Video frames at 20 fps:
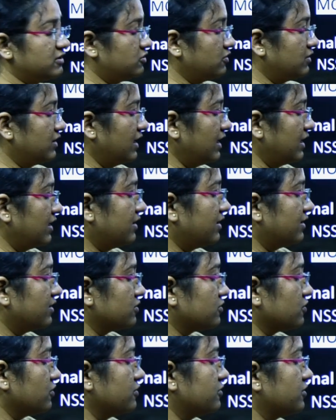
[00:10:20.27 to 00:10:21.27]
So the year
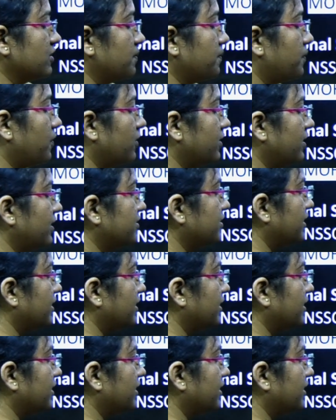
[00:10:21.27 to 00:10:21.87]
is also important,